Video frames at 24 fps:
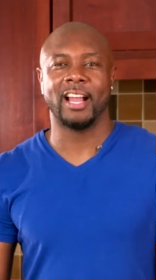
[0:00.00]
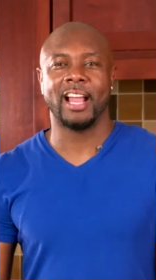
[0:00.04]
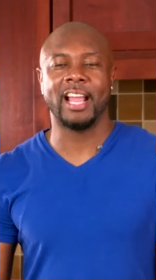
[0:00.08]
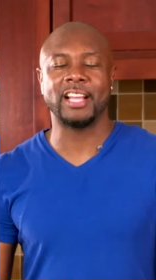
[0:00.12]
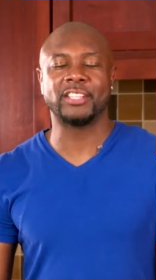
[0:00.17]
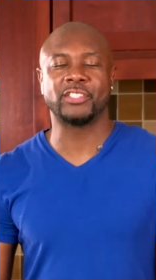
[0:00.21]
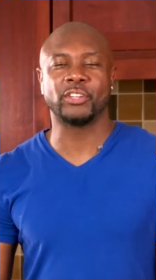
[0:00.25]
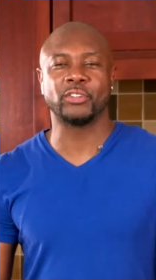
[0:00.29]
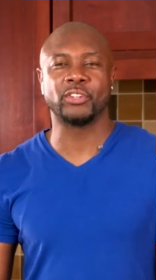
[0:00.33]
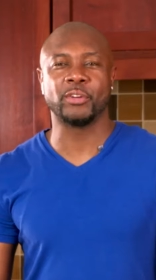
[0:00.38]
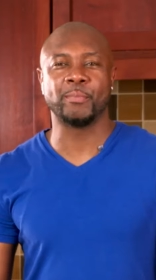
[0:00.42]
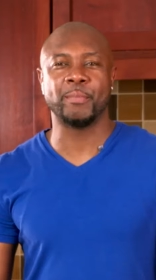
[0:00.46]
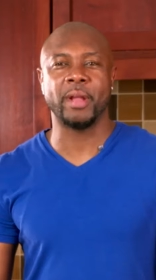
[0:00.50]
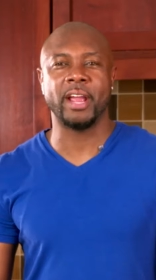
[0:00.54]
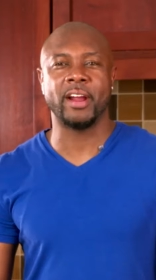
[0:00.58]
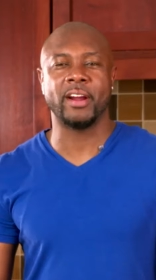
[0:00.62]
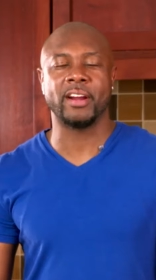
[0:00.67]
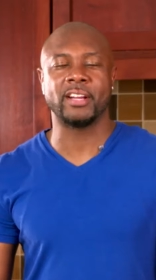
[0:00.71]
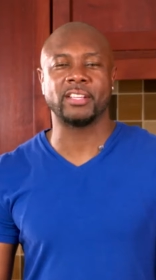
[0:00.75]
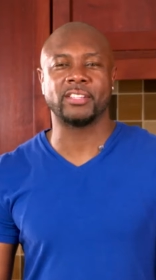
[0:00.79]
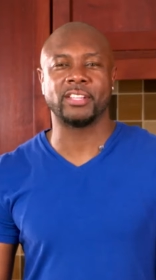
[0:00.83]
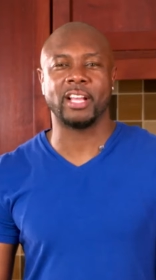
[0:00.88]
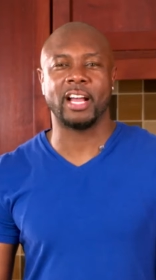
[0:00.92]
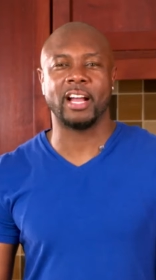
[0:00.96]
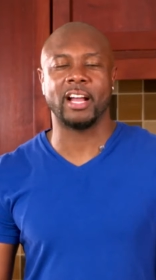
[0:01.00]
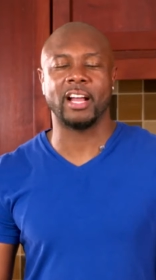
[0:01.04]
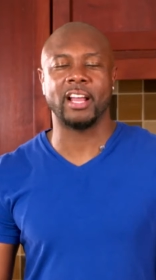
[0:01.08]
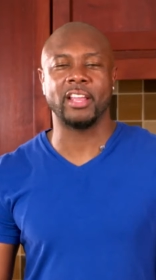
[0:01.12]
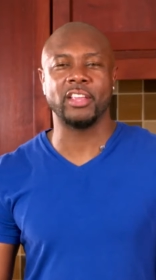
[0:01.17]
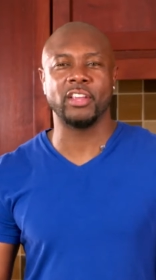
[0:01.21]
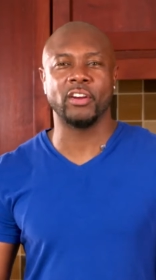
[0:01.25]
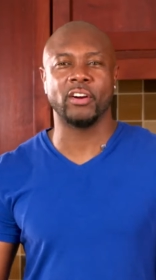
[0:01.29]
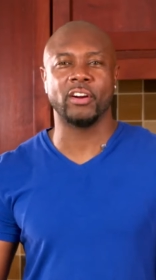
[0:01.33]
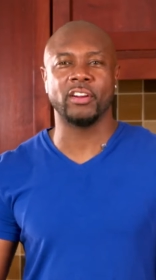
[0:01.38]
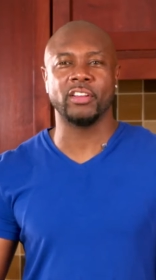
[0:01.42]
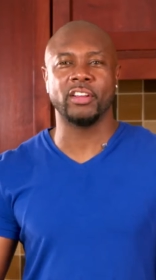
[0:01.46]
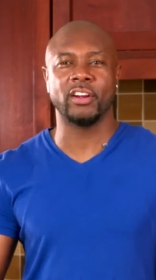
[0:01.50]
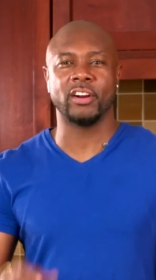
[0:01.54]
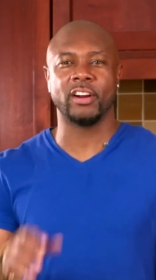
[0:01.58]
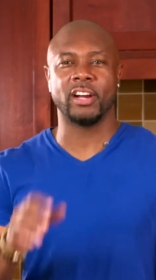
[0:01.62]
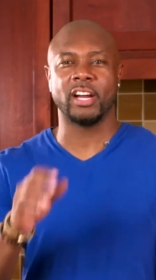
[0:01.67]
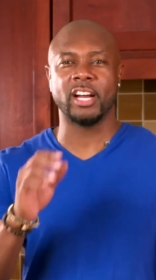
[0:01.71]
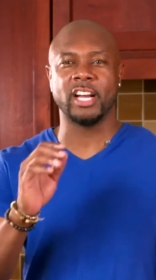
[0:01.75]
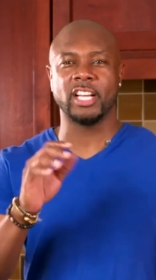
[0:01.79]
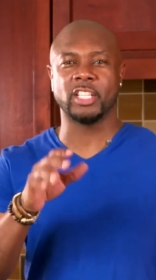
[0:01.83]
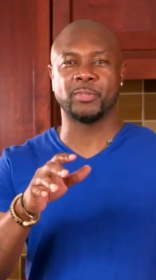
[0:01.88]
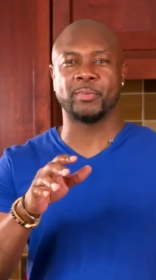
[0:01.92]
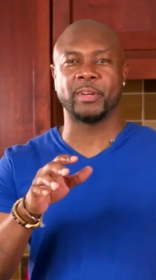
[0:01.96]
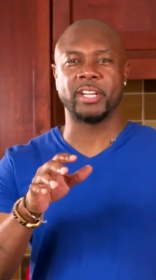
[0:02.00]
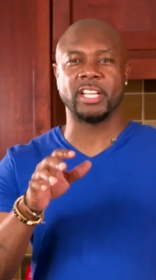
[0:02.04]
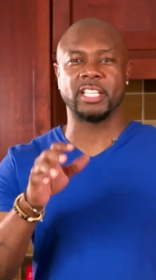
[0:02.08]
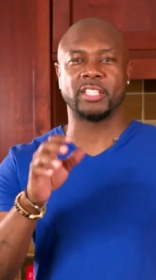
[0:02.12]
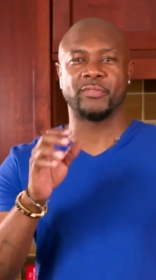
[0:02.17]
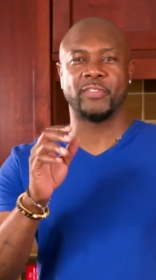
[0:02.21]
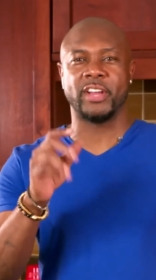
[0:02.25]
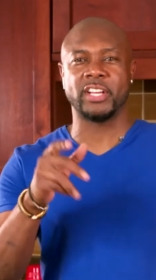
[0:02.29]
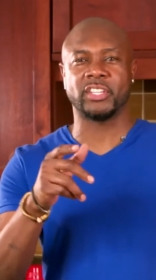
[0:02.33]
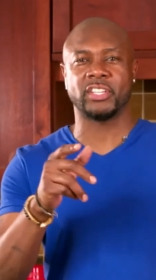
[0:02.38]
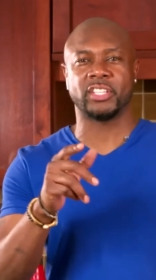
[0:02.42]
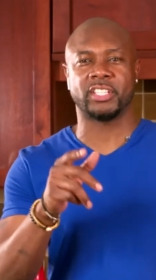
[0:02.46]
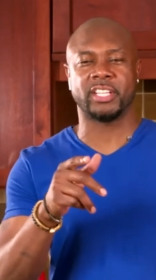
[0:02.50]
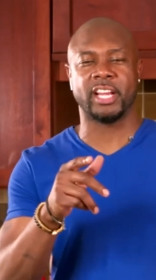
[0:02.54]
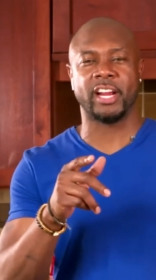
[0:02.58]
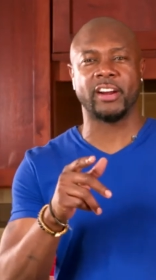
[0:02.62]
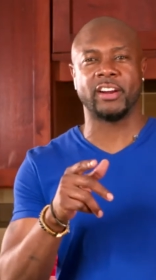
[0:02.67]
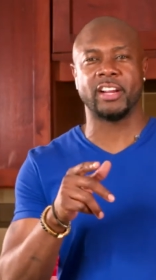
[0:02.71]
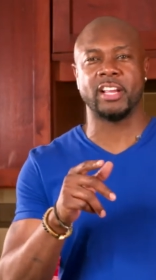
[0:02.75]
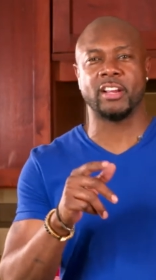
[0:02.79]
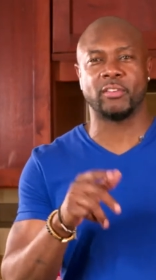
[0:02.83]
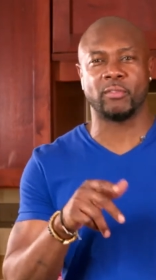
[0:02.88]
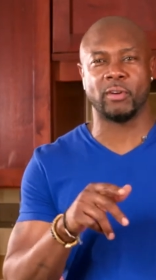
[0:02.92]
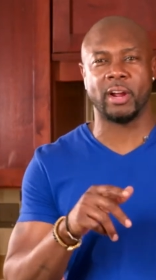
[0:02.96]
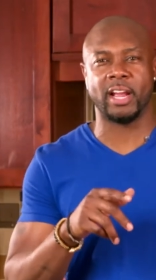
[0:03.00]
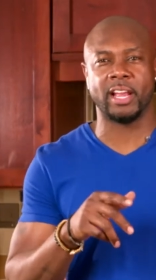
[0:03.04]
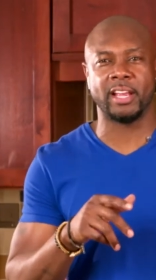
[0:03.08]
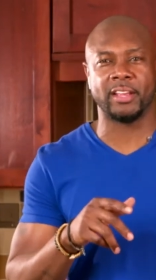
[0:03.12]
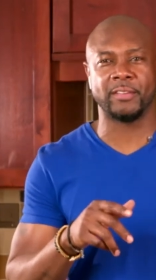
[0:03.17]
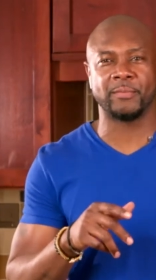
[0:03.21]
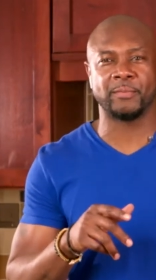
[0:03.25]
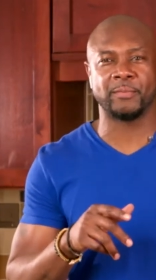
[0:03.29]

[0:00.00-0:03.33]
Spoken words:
Hey, so Damaris, your husband is vegetarian, right?